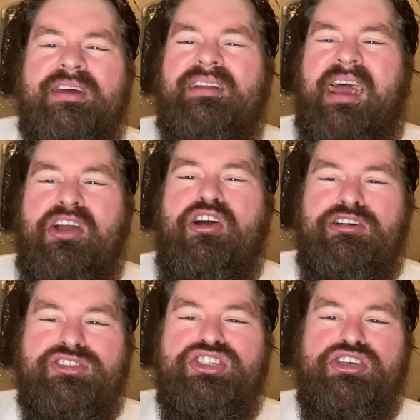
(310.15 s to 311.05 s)
It like
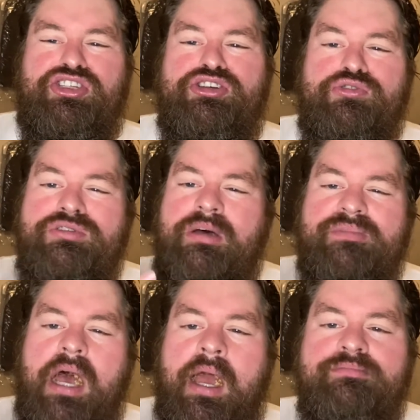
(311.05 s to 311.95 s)
hurts to chew
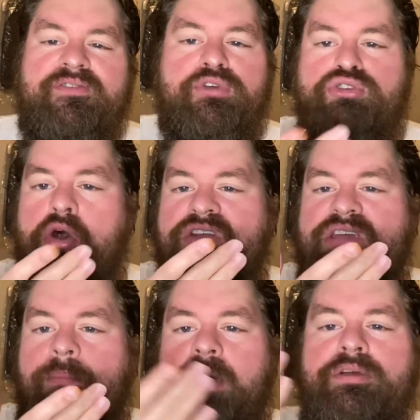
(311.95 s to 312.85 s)
sometimes. If you notice,
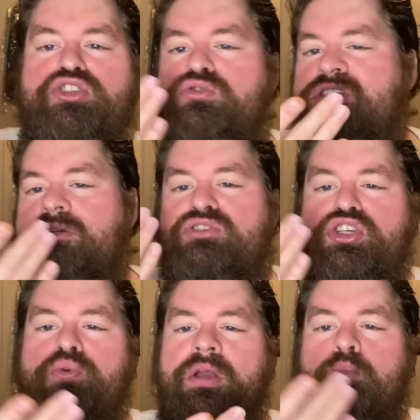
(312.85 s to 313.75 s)
I may be choosing,
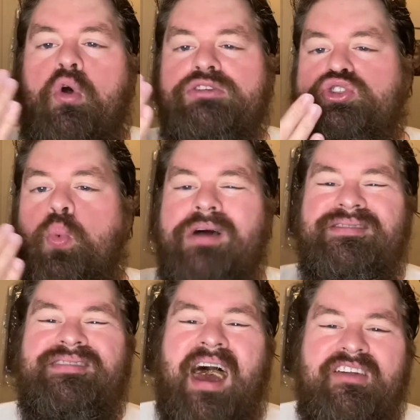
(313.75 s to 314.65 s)
chewing more to one
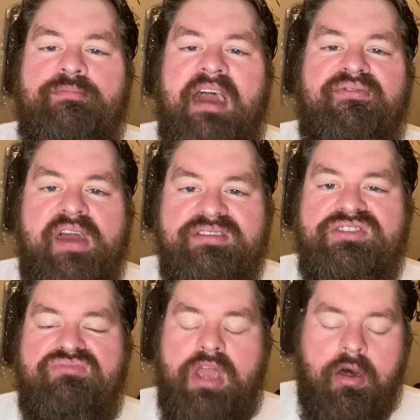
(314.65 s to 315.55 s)
side of my face
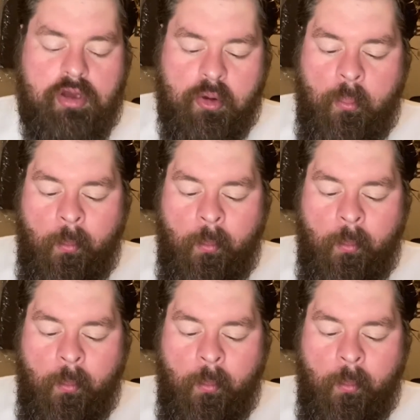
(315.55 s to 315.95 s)
than the other.